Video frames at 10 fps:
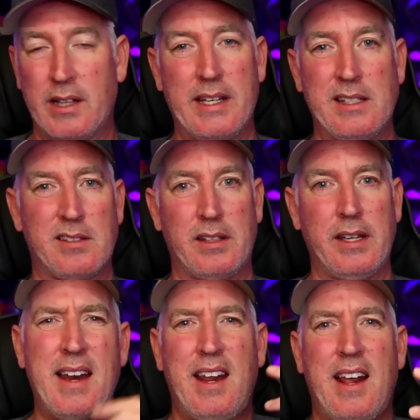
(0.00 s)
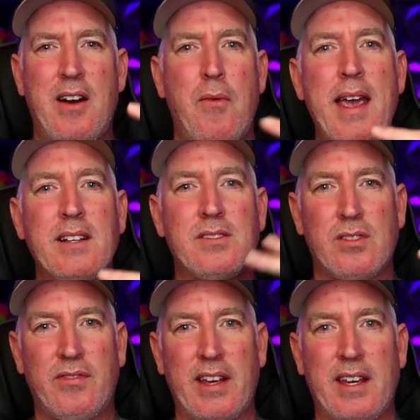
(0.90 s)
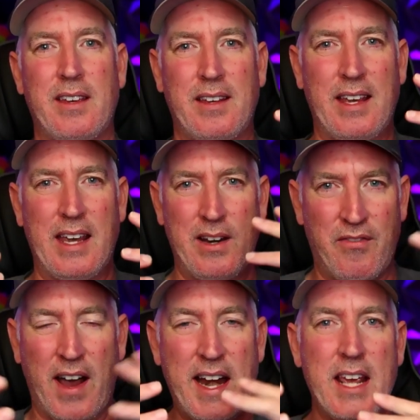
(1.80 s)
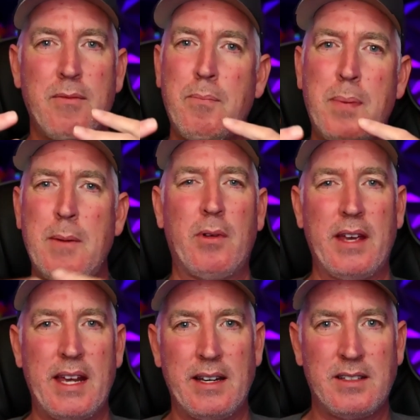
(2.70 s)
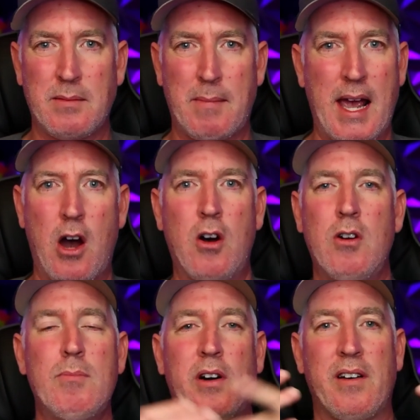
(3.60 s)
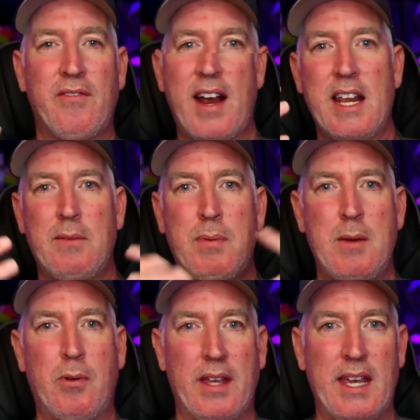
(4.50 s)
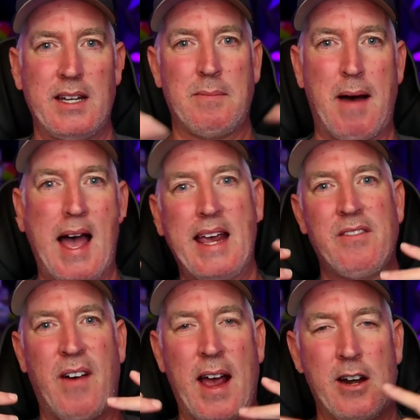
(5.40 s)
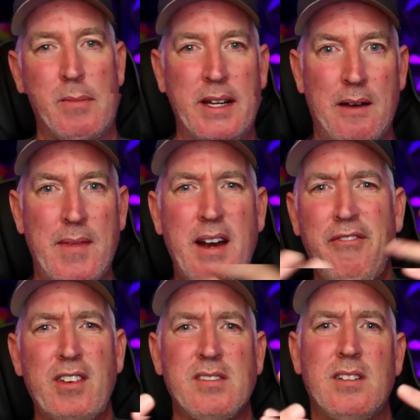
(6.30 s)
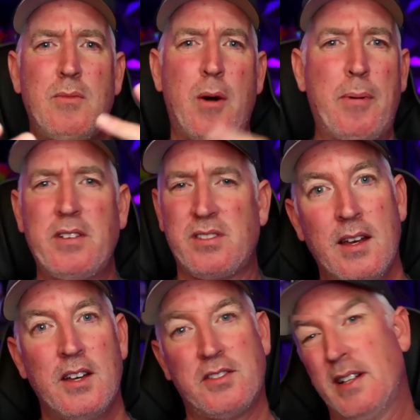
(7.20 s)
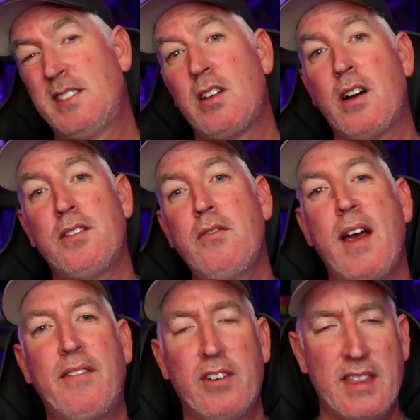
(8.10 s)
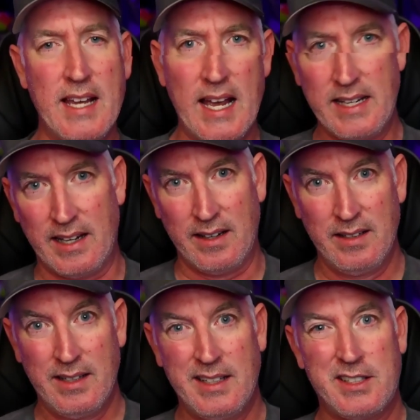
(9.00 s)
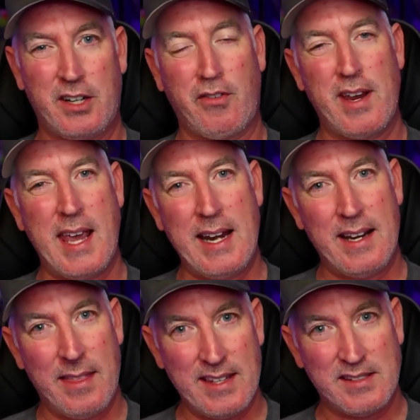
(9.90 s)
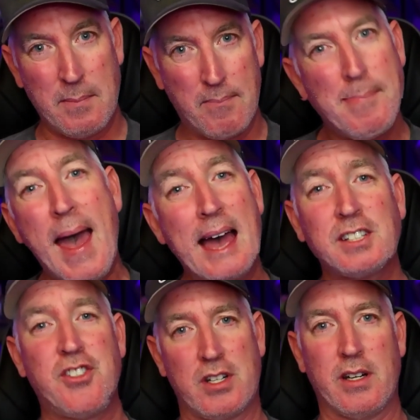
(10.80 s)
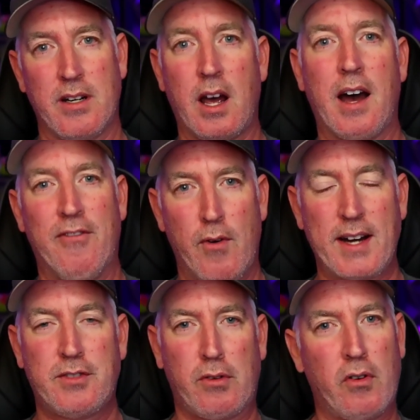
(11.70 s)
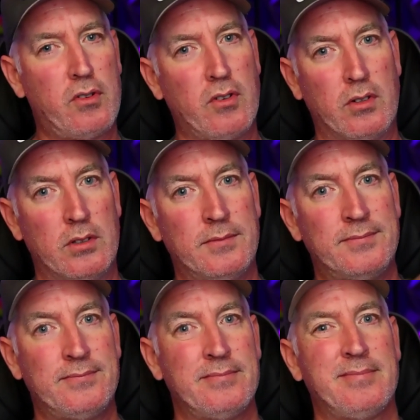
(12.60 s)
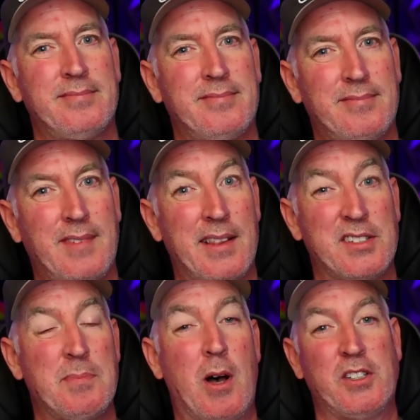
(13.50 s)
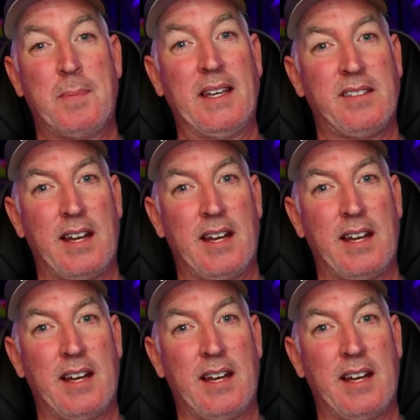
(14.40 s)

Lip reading: easily. In a way, it's sort of like inviting people into my home or inviting people into my environment, and it feels a little more personal. So let's talk through everything I did to create this bastion of retro cool in the small space that I